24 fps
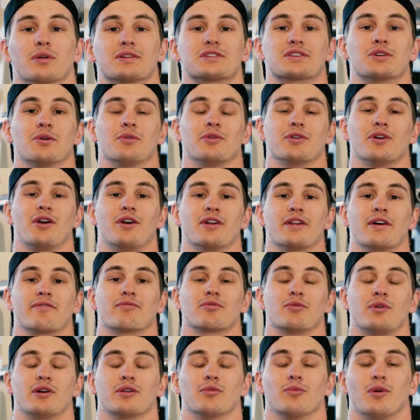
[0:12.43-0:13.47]
What is going on,
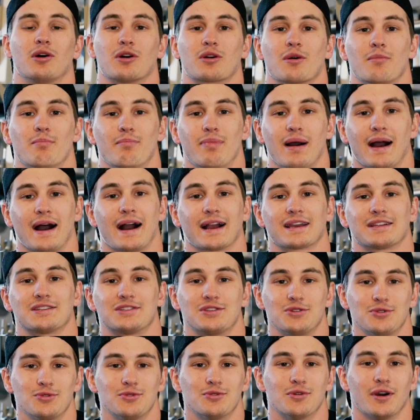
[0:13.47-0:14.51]
everyone, and welcome back
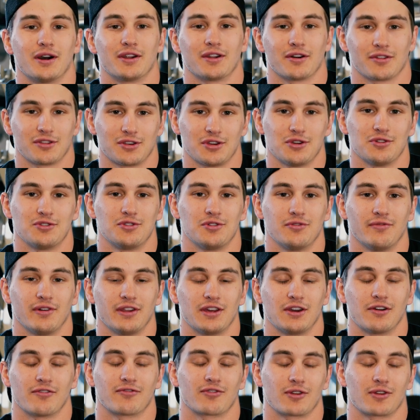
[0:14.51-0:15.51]
to another YouTube video.